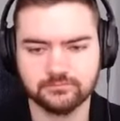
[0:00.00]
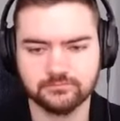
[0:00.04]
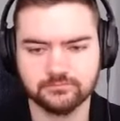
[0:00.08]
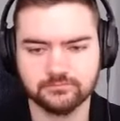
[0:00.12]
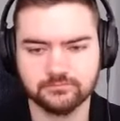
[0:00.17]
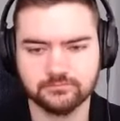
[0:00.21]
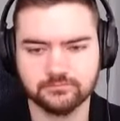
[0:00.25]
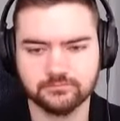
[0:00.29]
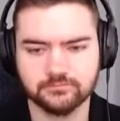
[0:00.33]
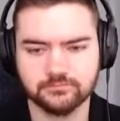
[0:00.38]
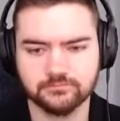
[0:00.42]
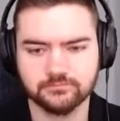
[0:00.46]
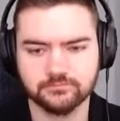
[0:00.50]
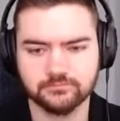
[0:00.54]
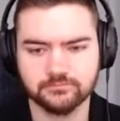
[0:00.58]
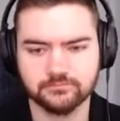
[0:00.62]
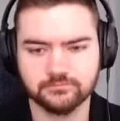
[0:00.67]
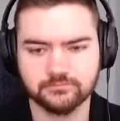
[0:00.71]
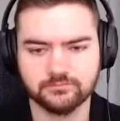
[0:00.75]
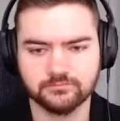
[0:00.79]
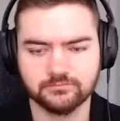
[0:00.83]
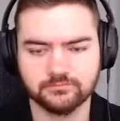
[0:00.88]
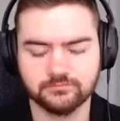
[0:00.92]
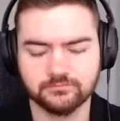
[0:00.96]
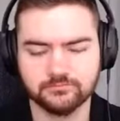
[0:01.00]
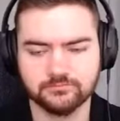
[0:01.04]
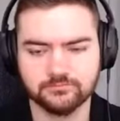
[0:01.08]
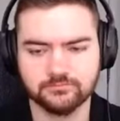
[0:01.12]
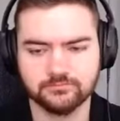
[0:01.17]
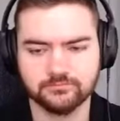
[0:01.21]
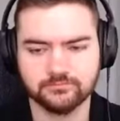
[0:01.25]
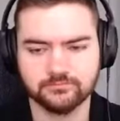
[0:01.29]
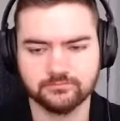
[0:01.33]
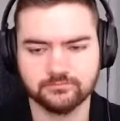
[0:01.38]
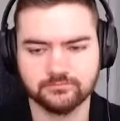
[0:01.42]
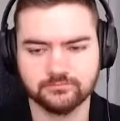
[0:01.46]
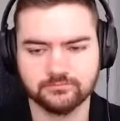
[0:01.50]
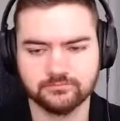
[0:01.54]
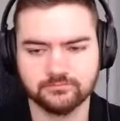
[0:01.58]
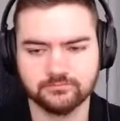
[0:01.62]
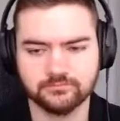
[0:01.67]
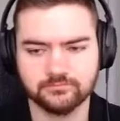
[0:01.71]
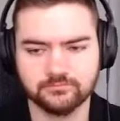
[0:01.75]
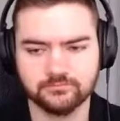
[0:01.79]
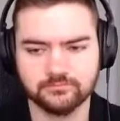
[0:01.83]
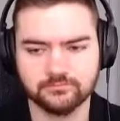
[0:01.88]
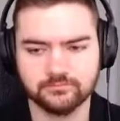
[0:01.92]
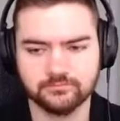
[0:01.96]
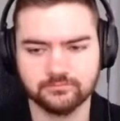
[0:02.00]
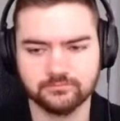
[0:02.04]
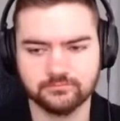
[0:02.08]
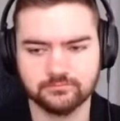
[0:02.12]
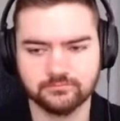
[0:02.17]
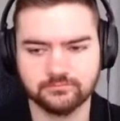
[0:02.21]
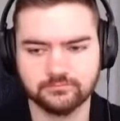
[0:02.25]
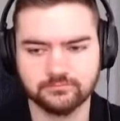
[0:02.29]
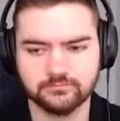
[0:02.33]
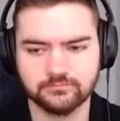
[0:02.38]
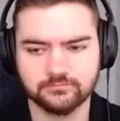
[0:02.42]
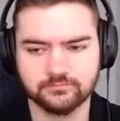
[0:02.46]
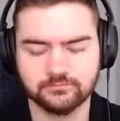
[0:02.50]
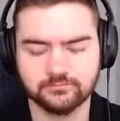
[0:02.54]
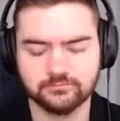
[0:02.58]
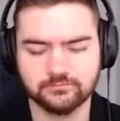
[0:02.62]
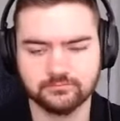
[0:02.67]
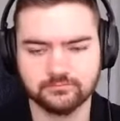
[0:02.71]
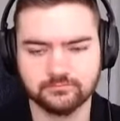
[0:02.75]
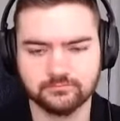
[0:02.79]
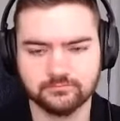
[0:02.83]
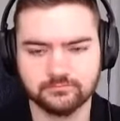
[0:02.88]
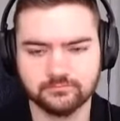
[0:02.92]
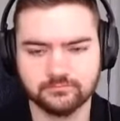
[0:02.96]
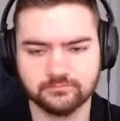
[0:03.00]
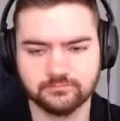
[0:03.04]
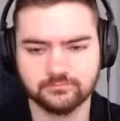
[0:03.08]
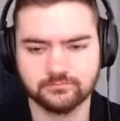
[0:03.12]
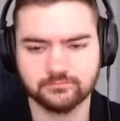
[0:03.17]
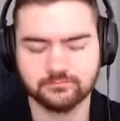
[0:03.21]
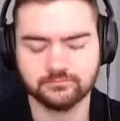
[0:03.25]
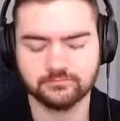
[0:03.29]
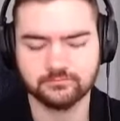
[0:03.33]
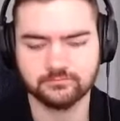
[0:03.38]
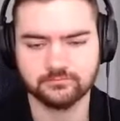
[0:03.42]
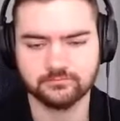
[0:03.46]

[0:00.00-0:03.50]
This person isn't speaking.